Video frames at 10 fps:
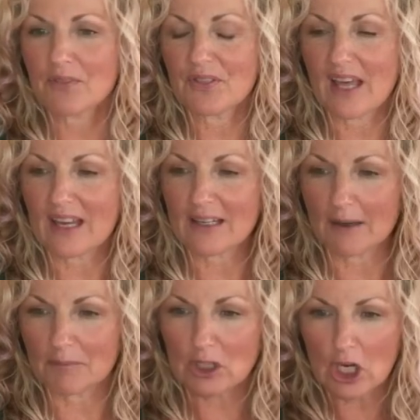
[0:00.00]
that
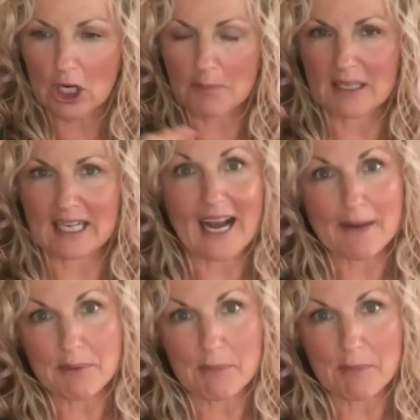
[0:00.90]
um, carbon copy